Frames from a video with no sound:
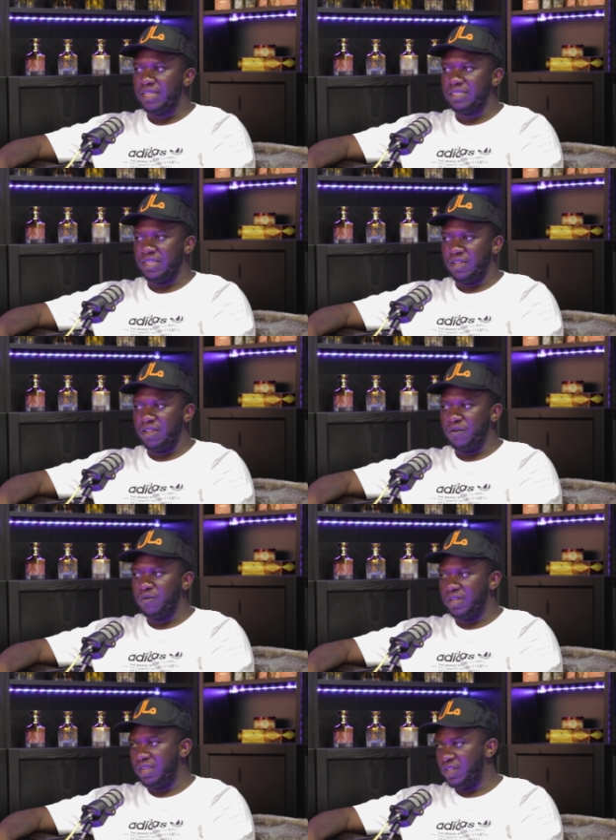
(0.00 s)
to
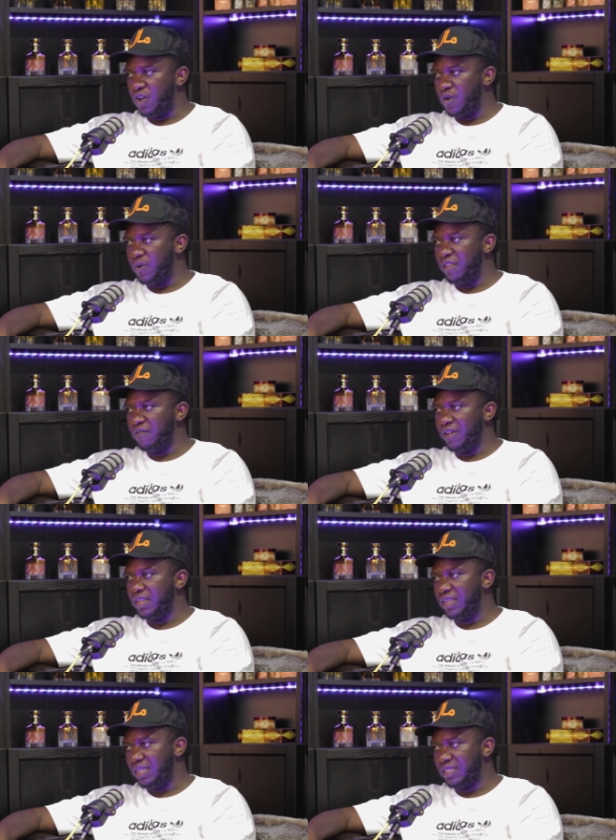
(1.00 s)
really go and
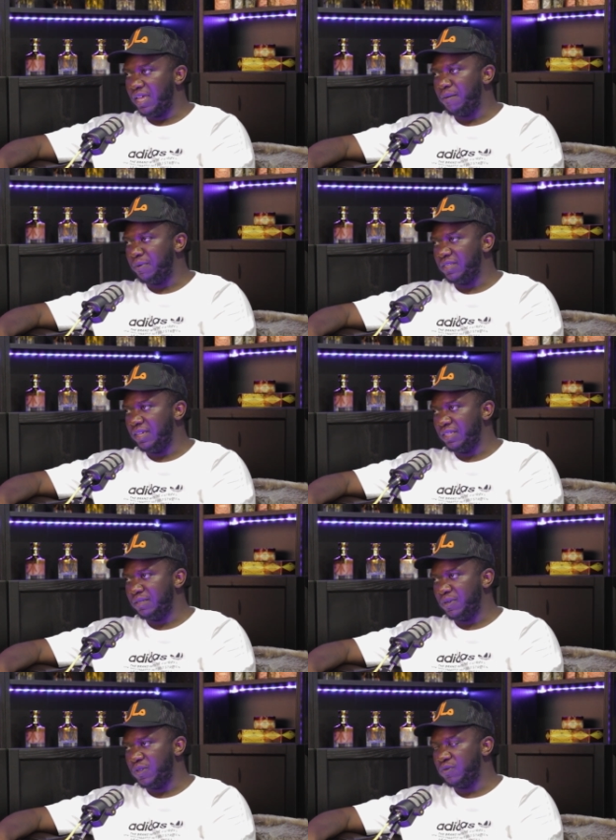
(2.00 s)
vent these type of things?
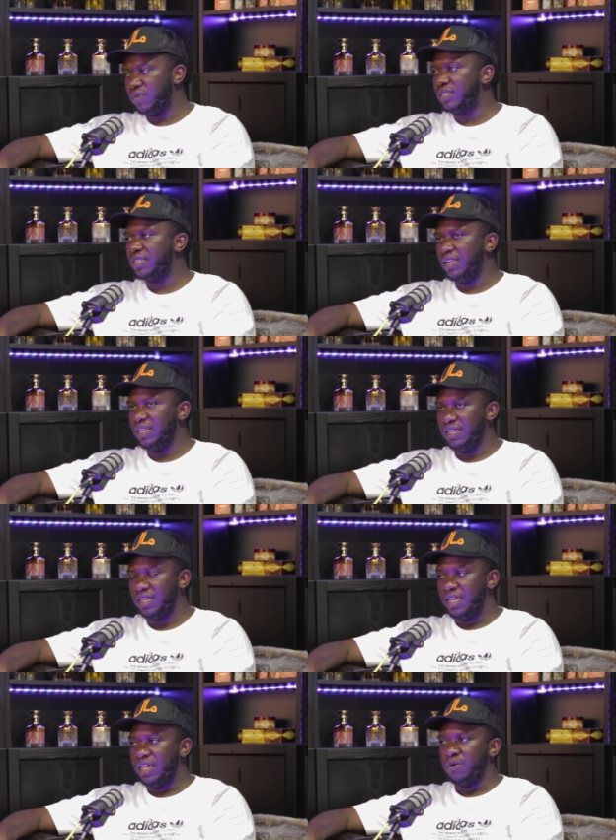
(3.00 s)
Because recently
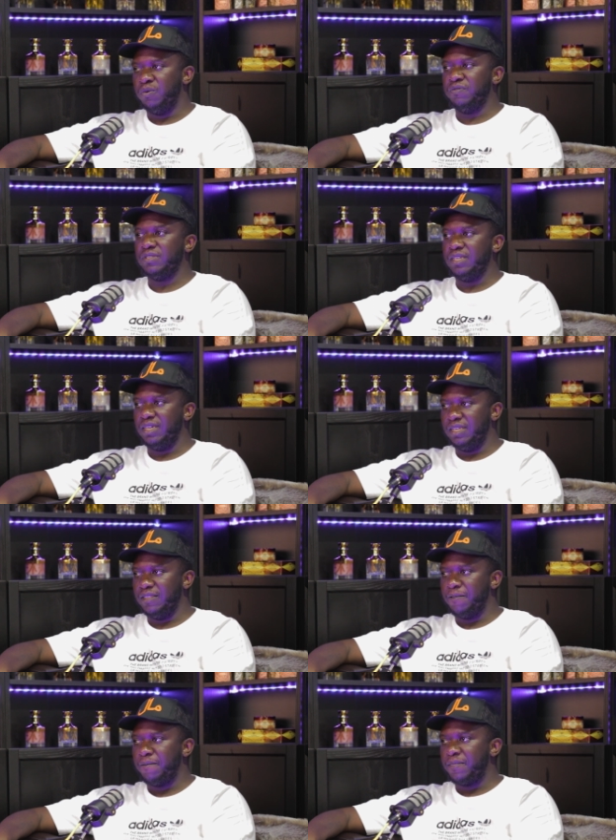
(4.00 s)
we've
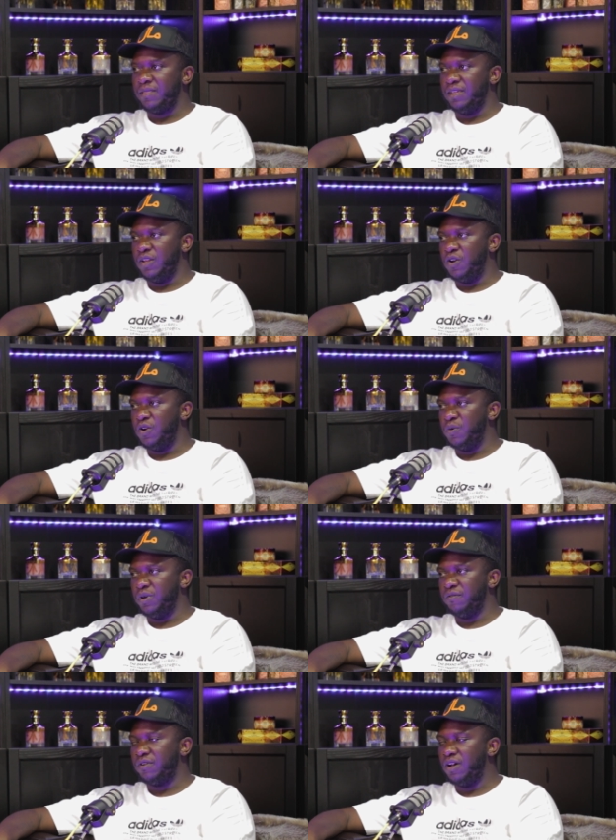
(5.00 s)
seen, you know,
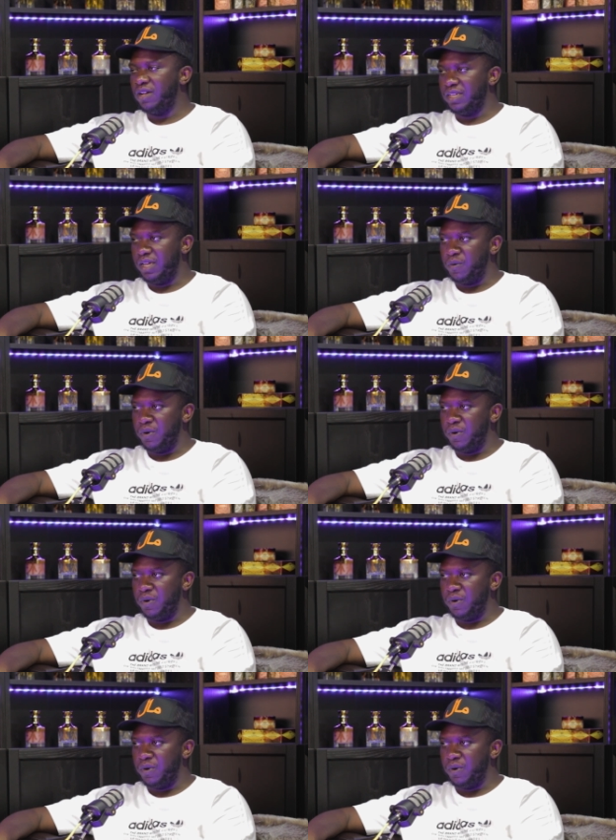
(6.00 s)
with Kanye